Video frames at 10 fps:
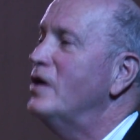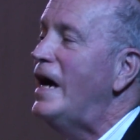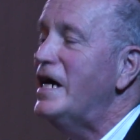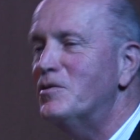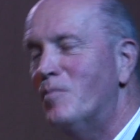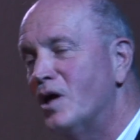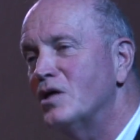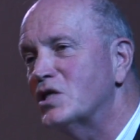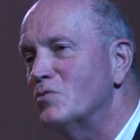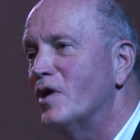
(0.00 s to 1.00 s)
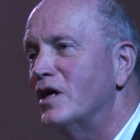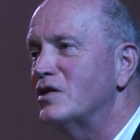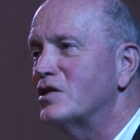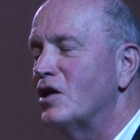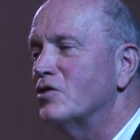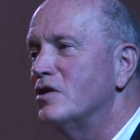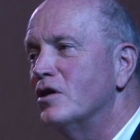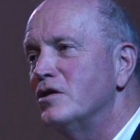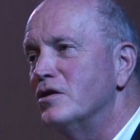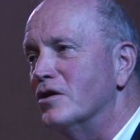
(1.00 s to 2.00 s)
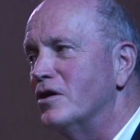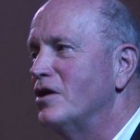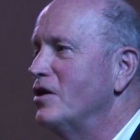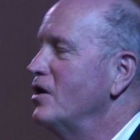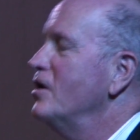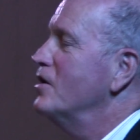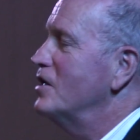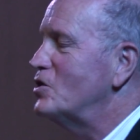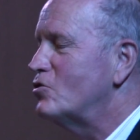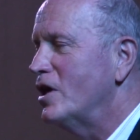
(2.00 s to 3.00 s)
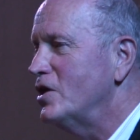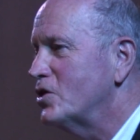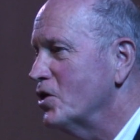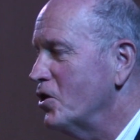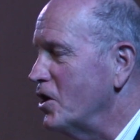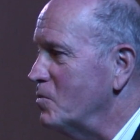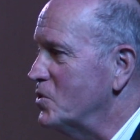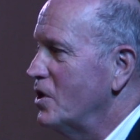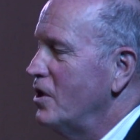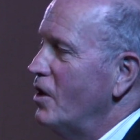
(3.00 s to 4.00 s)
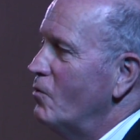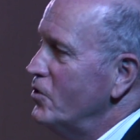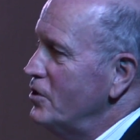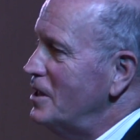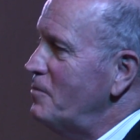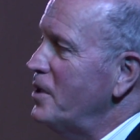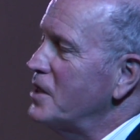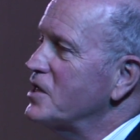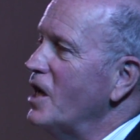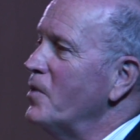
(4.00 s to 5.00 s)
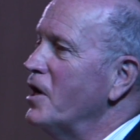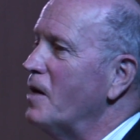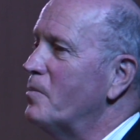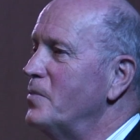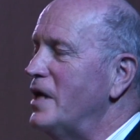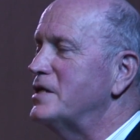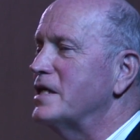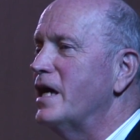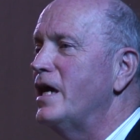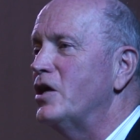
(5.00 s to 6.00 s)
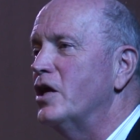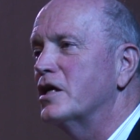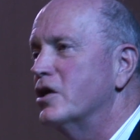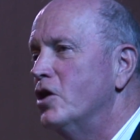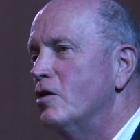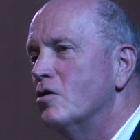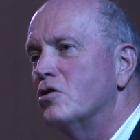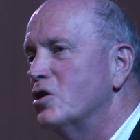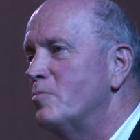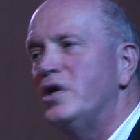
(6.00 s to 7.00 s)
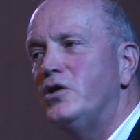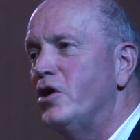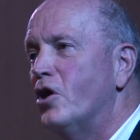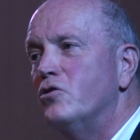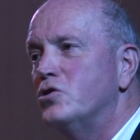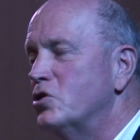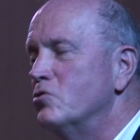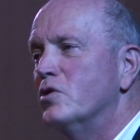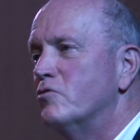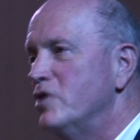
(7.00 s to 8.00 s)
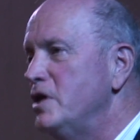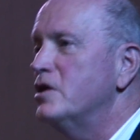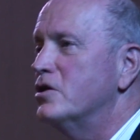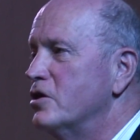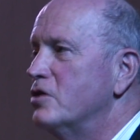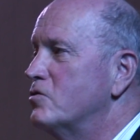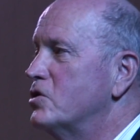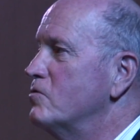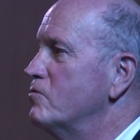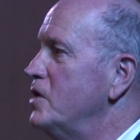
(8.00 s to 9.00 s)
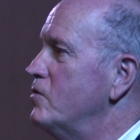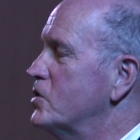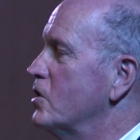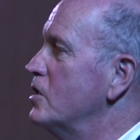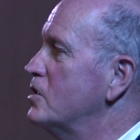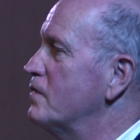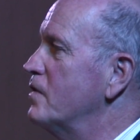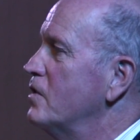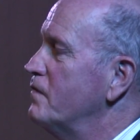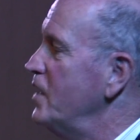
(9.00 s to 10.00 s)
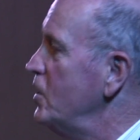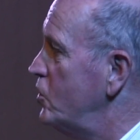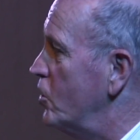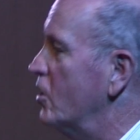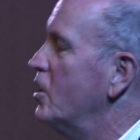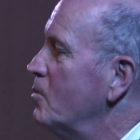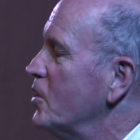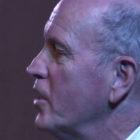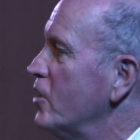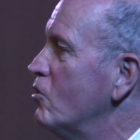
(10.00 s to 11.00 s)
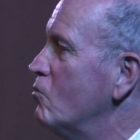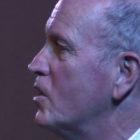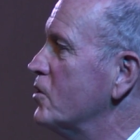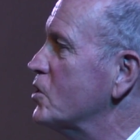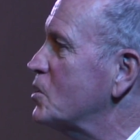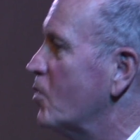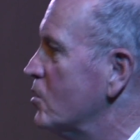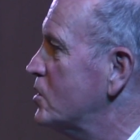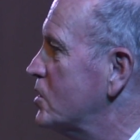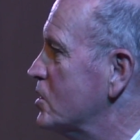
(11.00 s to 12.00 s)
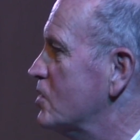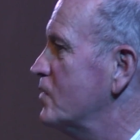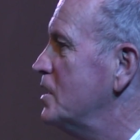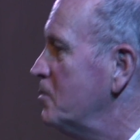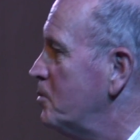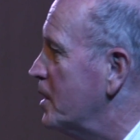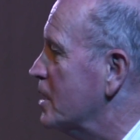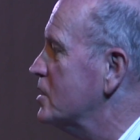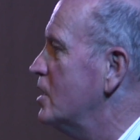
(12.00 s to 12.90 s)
8 miles away in South London. These strange times. With the Olympics coming up, yet again, it can no longer be the O2 Arena. The O2 Arena is going to feature, but they're not one of the sponsors of the Olympics.